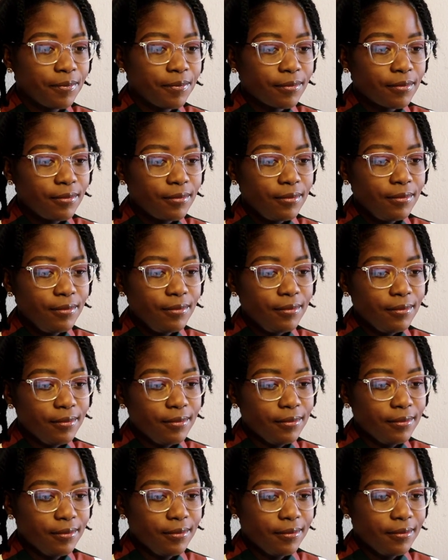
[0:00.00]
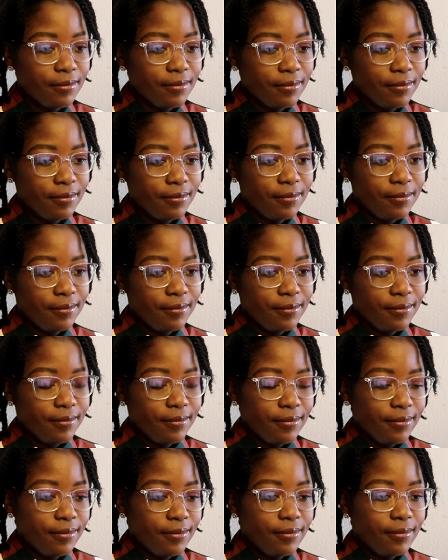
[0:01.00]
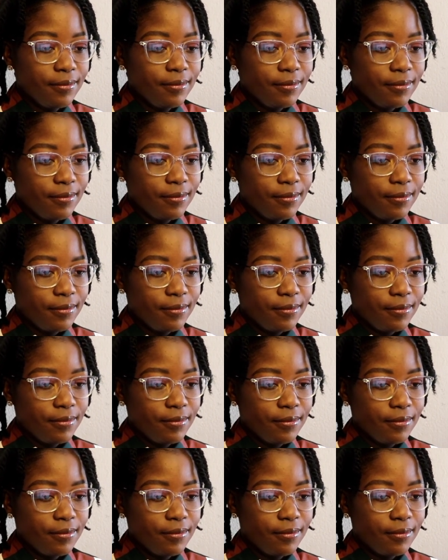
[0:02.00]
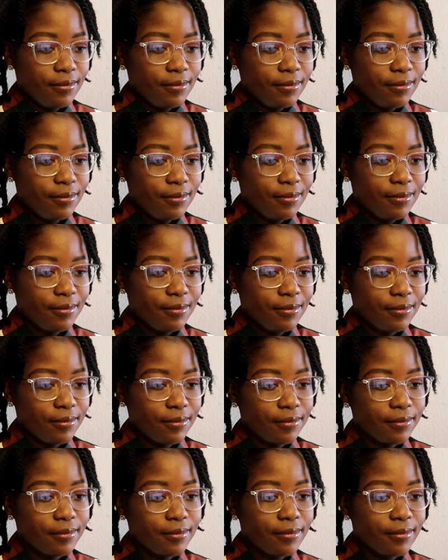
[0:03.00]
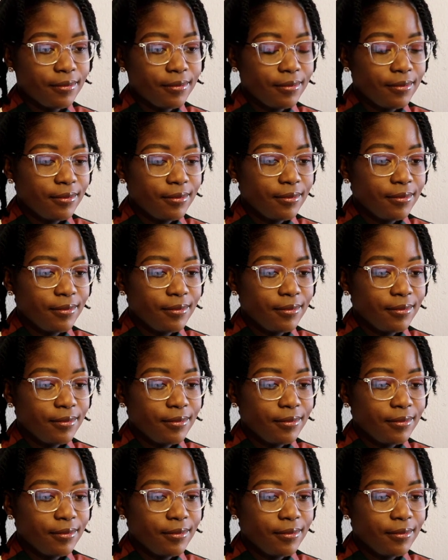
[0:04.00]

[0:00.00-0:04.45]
(no one is talking)